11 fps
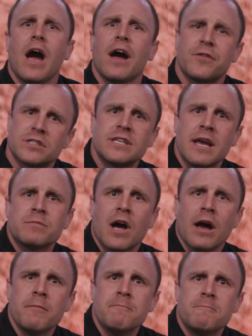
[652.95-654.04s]
At the same
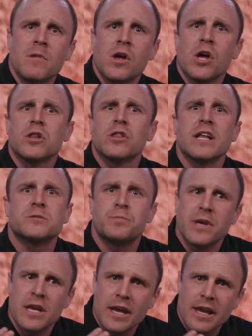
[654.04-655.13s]
time, let's
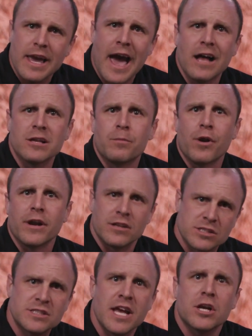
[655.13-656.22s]
be calibrated.
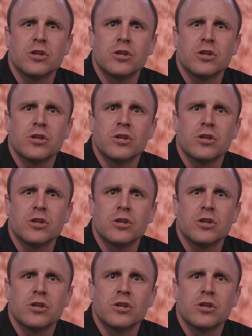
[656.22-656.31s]
Let's take a